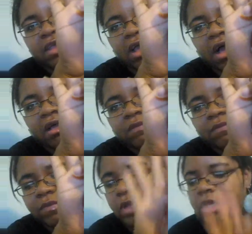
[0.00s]
Yeah,
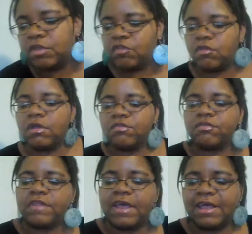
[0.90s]
stoked
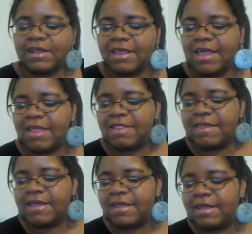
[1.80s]
for that. And
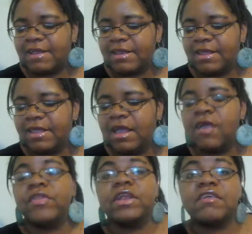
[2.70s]
then
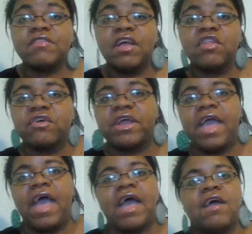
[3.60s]
the next color I
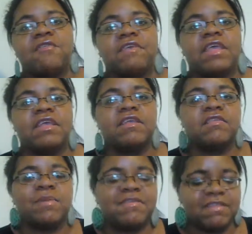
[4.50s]
have
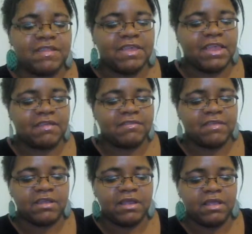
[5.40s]
is by Sally
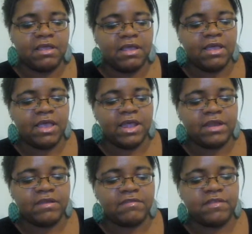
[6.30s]
Hansen.
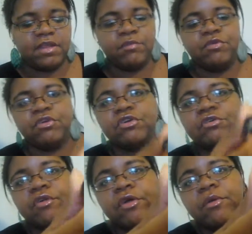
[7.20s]
And it is in Pure
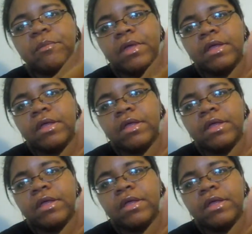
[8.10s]
Chrome.